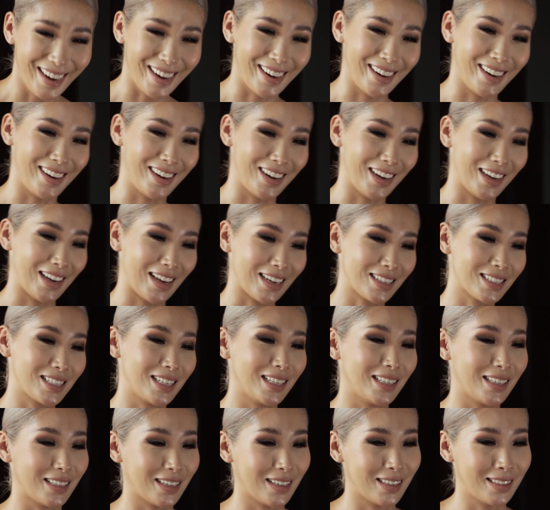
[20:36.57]

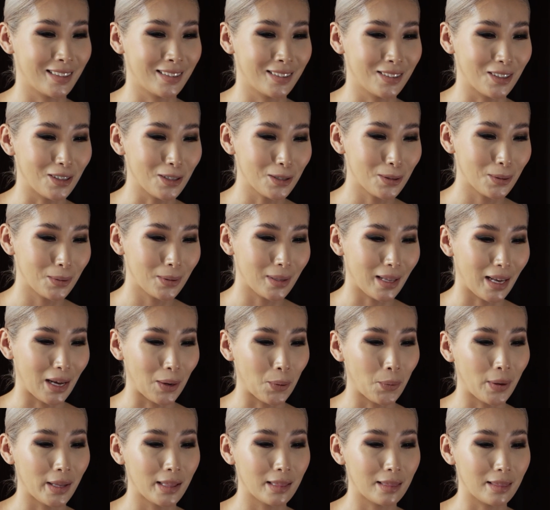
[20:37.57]
Actually, and also
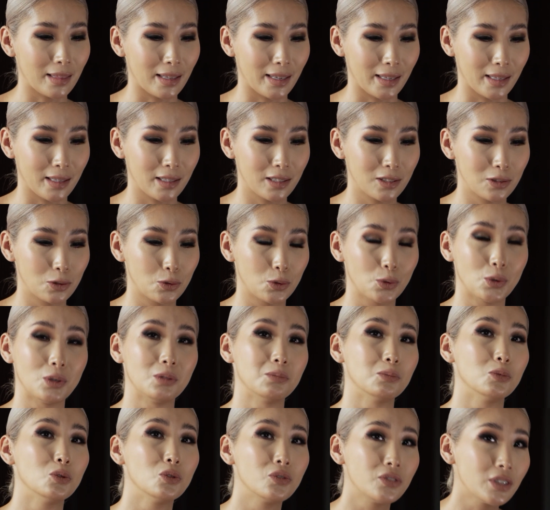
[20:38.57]
I went like to
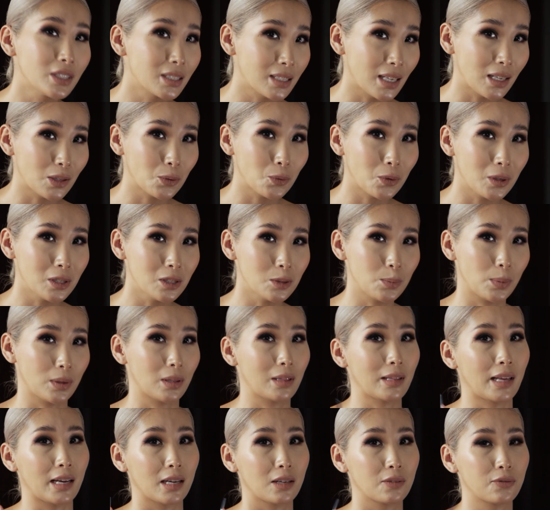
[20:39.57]
a movie set once,
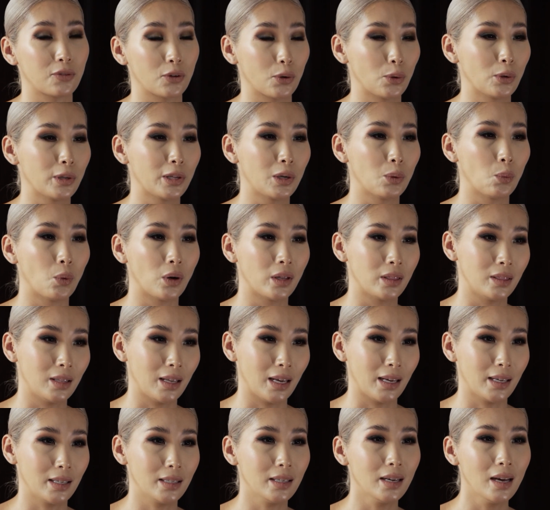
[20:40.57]
but like for only one
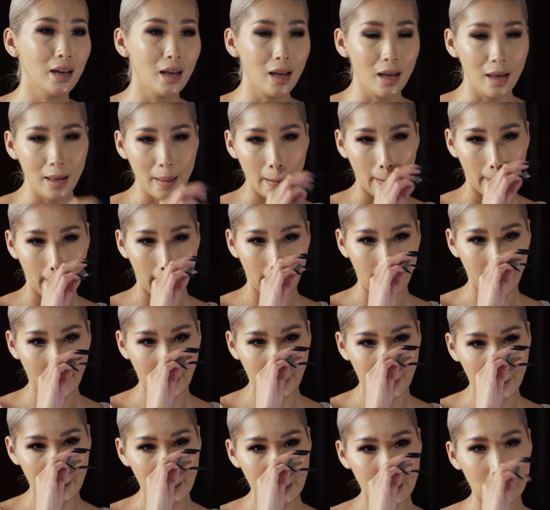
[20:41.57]
day.
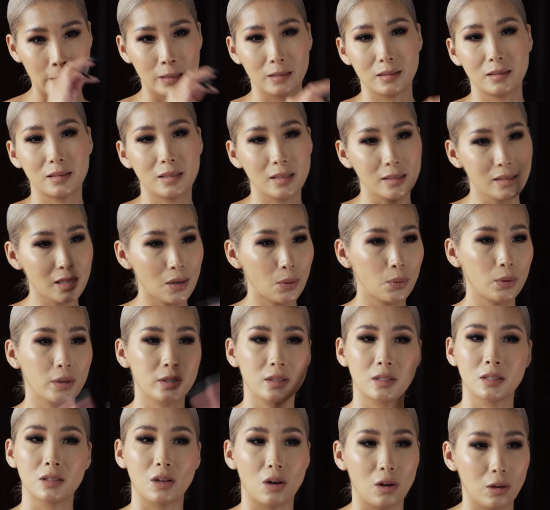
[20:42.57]
And since I
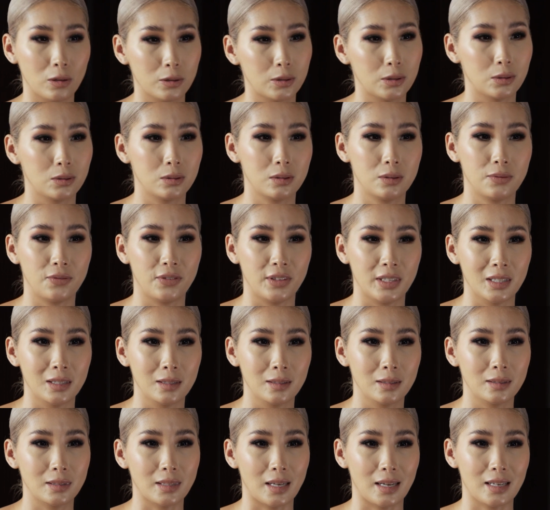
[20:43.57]
worked in all these
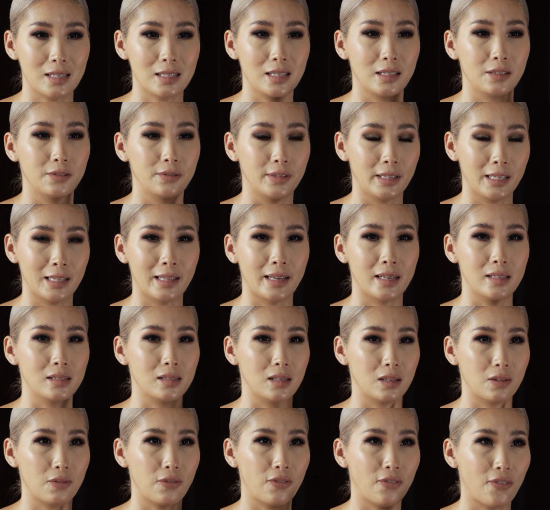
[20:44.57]
fields, I actually
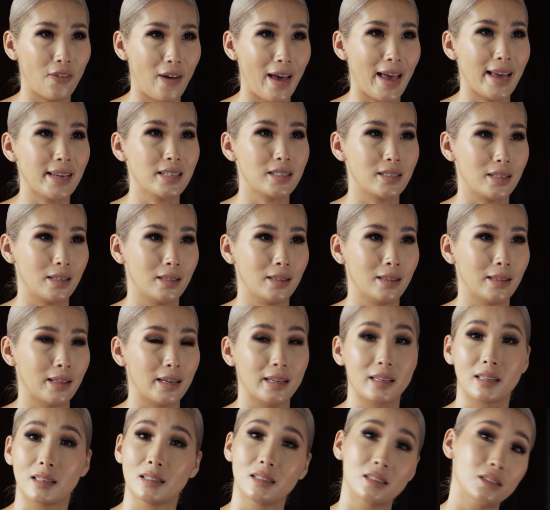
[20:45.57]
realized that fashion,
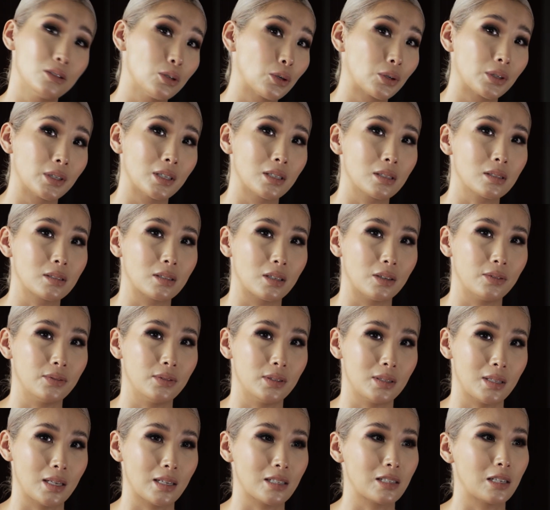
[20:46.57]
like editorial
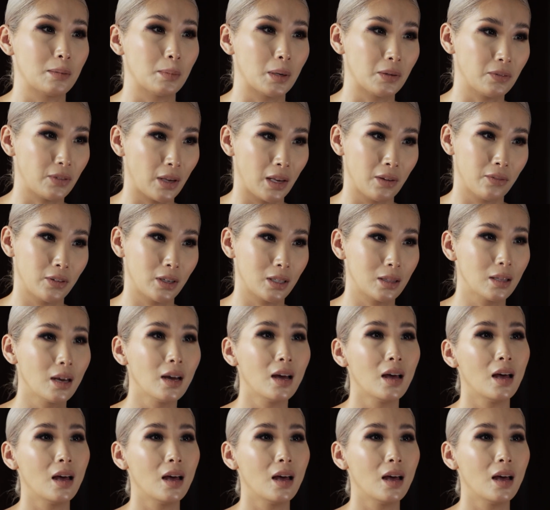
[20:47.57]
stuff, is actually my favorite.